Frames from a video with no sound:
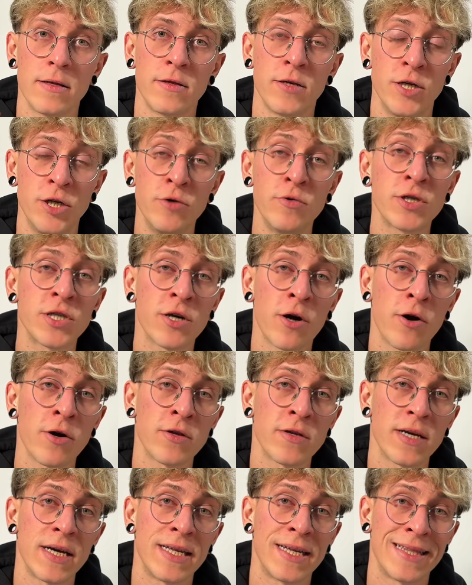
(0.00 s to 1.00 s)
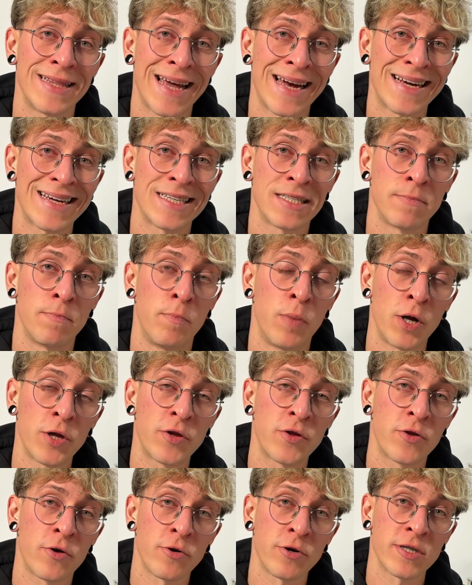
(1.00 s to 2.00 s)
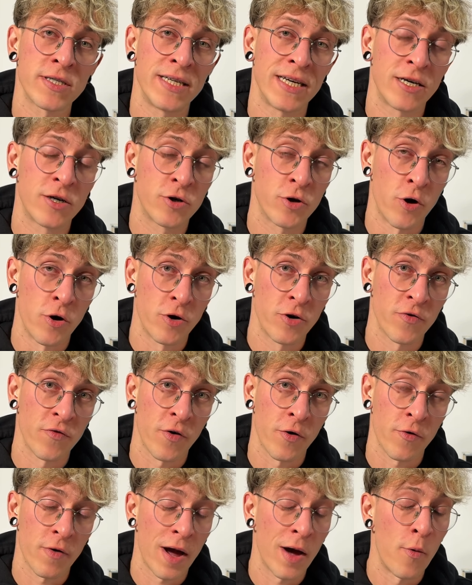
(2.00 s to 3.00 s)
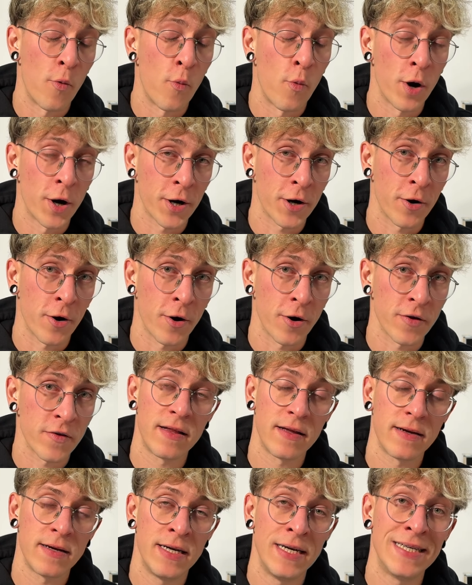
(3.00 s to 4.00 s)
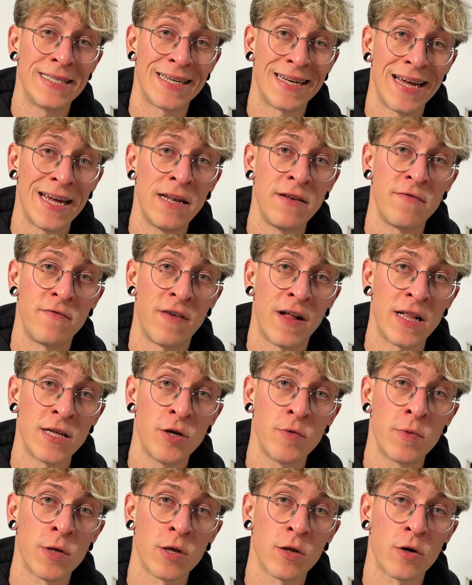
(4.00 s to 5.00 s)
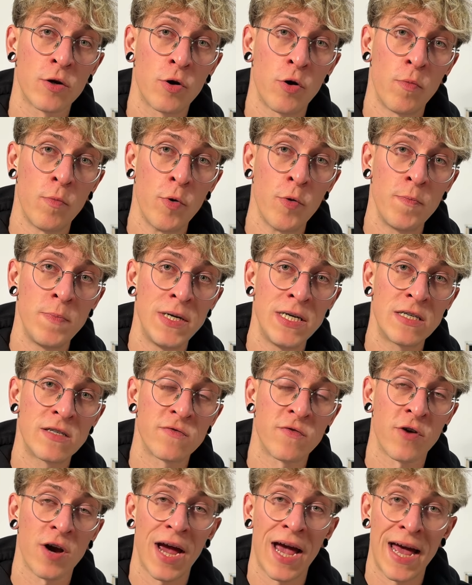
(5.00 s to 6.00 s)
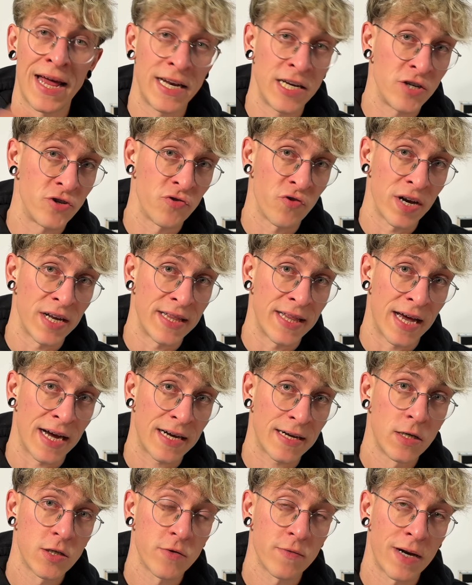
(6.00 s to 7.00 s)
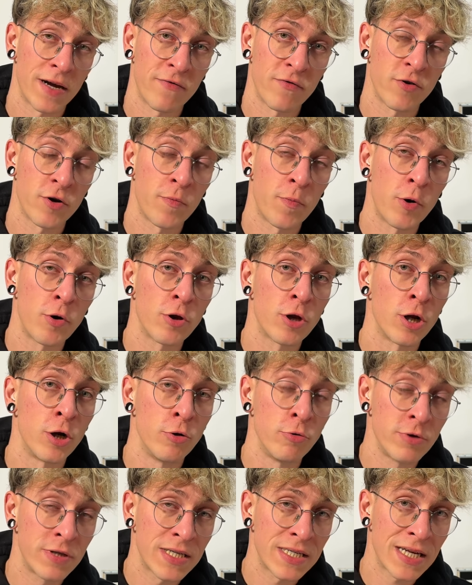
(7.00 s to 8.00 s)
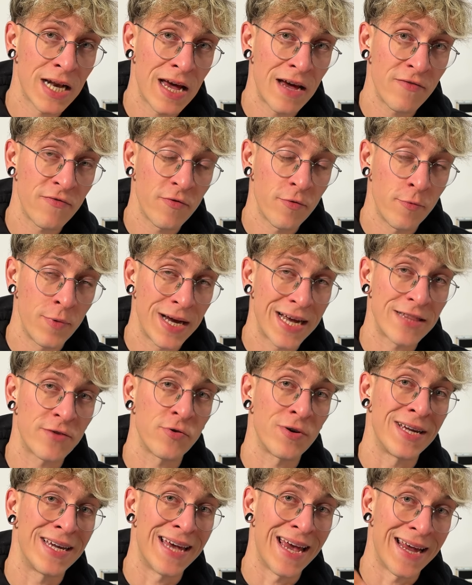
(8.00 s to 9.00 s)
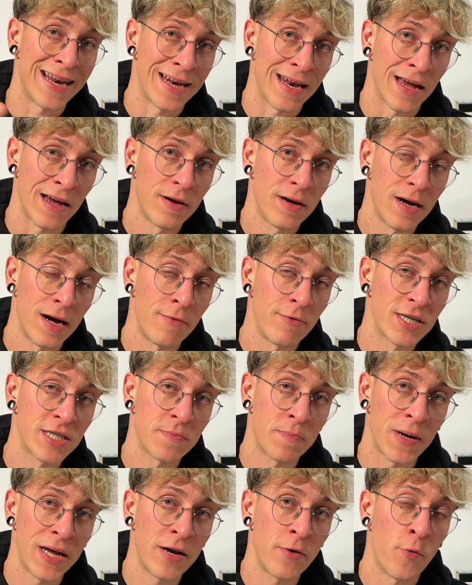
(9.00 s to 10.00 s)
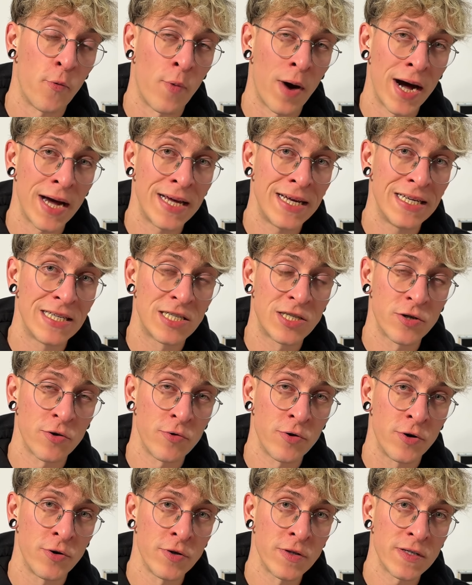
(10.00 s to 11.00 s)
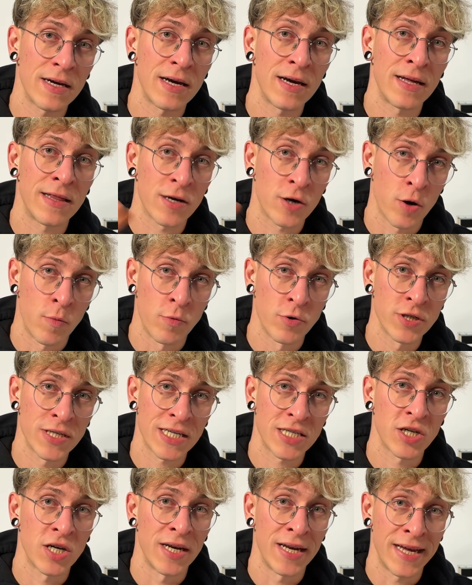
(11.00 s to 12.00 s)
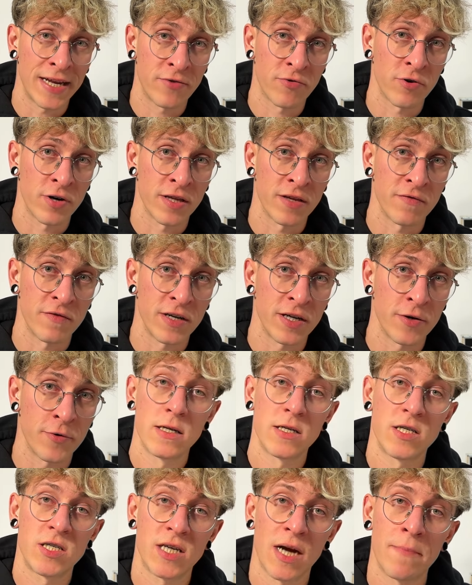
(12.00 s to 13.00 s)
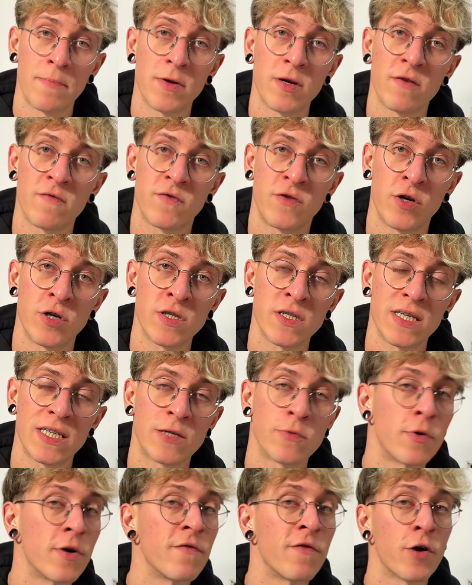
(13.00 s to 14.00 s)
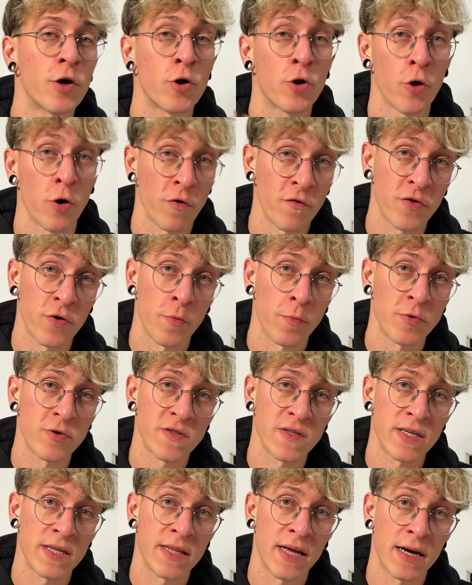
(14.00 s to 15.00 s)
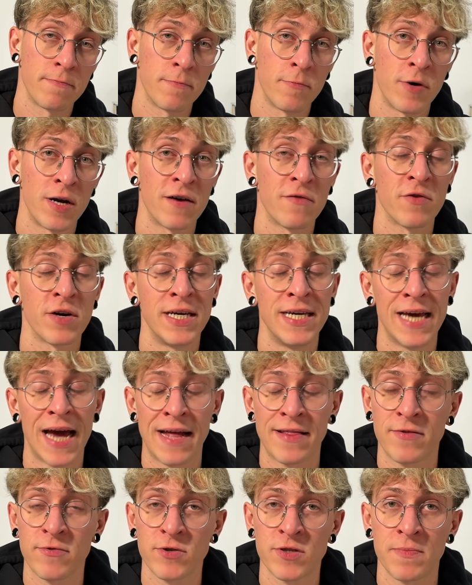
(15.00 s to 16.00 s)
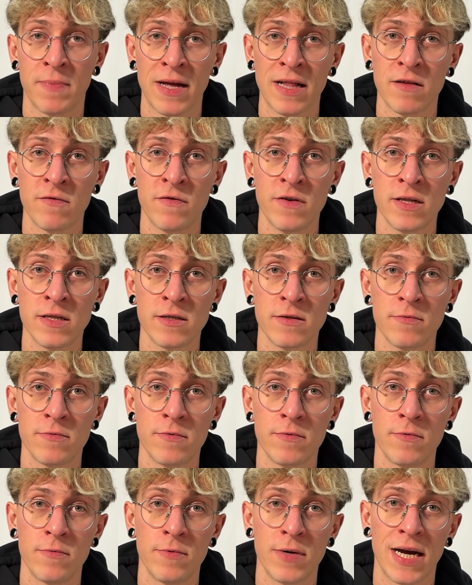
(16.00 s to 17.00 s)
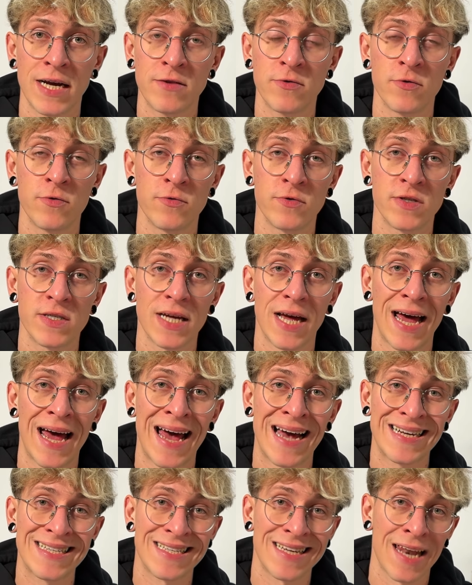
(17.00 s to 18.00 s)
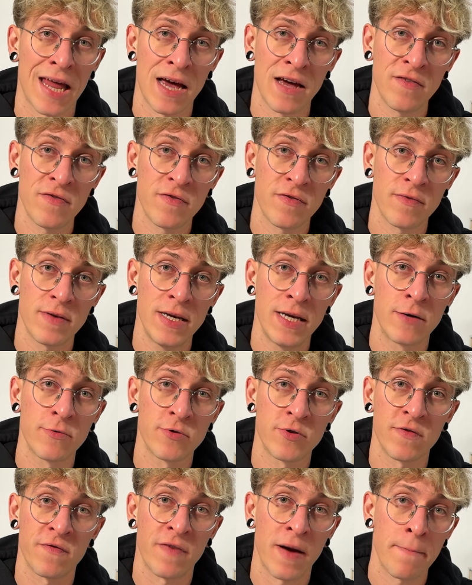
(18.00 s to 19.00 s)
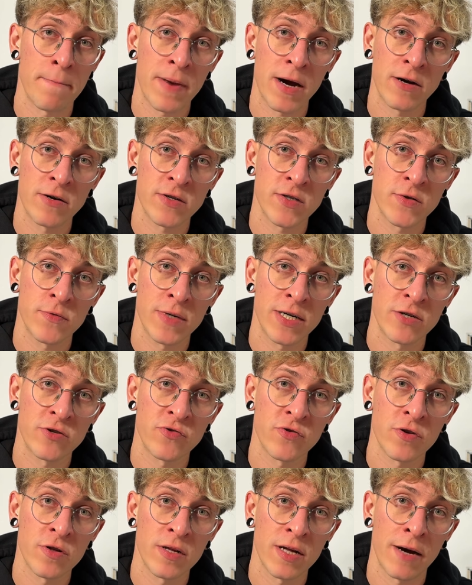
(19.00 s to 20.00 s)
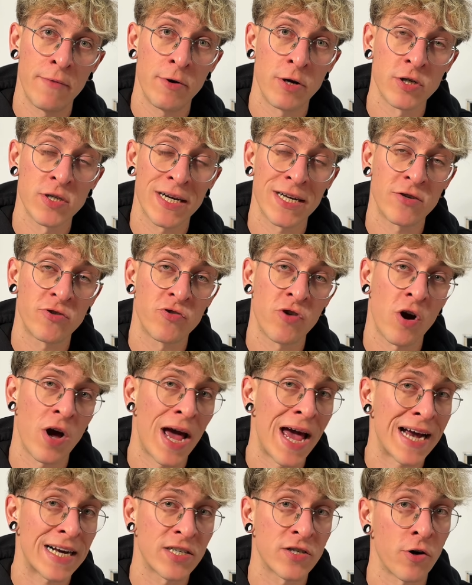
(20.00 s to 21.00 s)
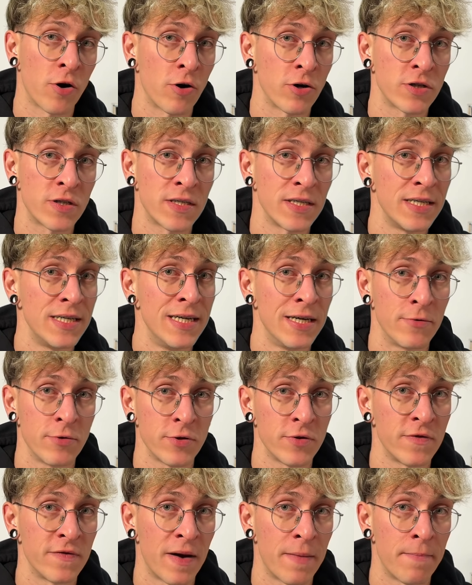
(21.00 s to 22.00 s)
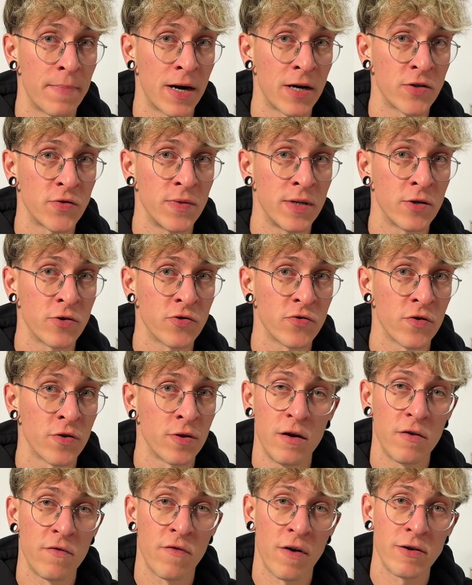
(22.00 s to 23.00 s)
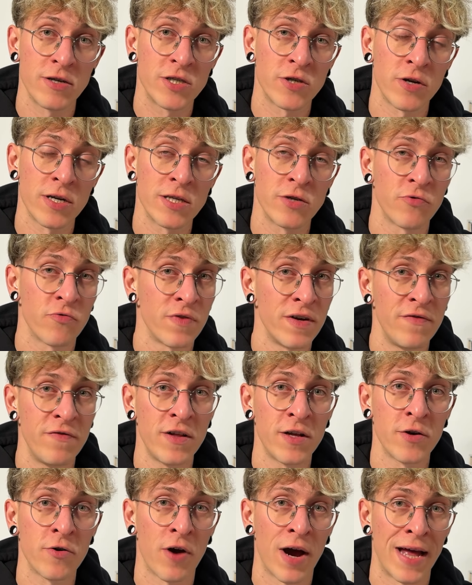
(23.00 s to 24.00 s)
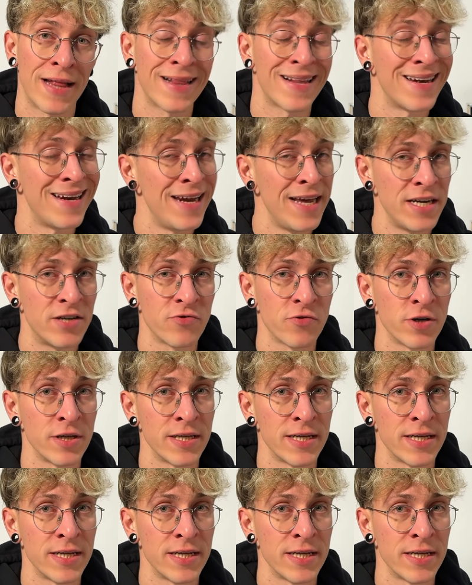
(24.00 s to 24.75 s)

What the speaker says: The newest card in the deck is Bloodthirsty Conqueror, and what a card. He's an invaluable combo piece for any drain deck. So whenever an opponent loses life, we get to gain life. We'll explain why he's so good in the combo section later on in the video. Champion of Dusk is one of our curve toppers in the deck. Whenever he enters the battlefield, we get to lose X life equal to the vampires we control, and we also get to draw X cards equal to the vampires we control. Very solid to refill your hand later on in the